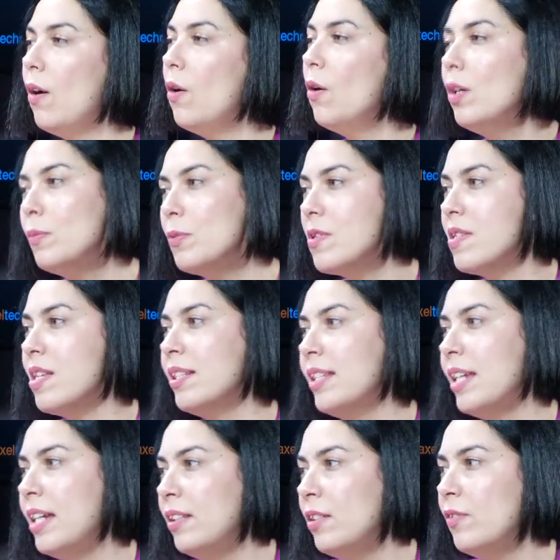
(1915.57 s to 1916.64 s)
almost at
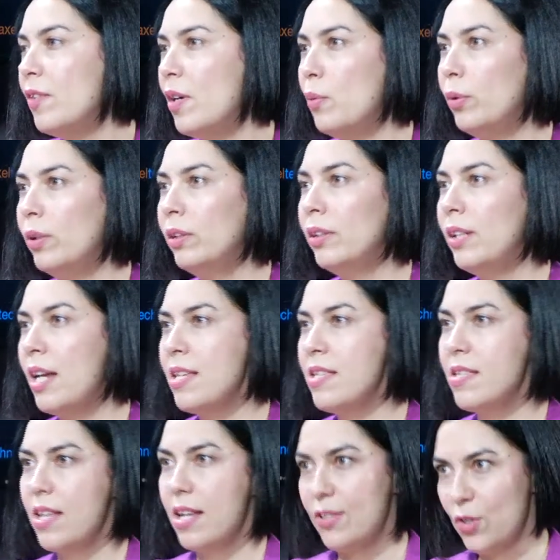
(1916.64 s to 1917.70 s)
the end of our nice
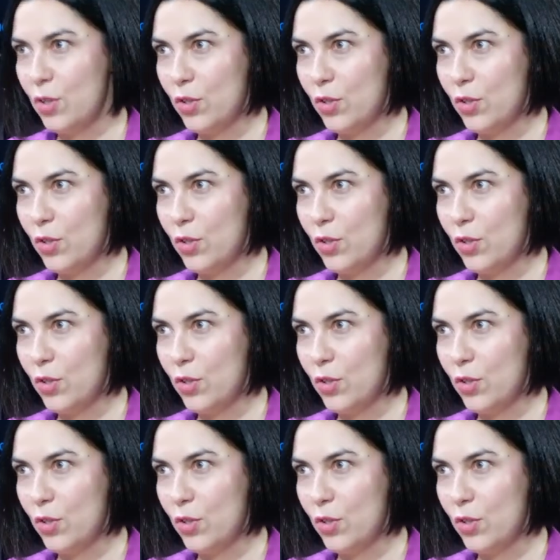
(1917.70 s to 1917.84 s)
session,